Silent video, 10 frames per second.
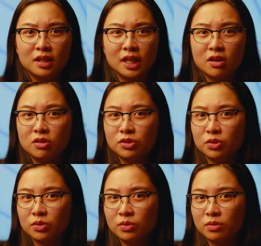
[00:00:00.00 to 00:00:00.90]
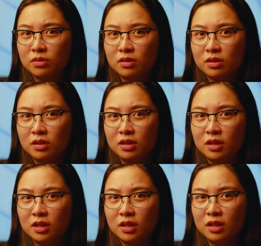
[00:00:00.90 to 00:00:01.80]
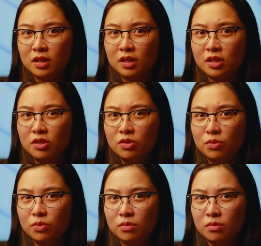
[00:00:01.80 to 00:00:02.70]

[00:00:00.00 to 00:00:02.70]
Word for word: and also the hue.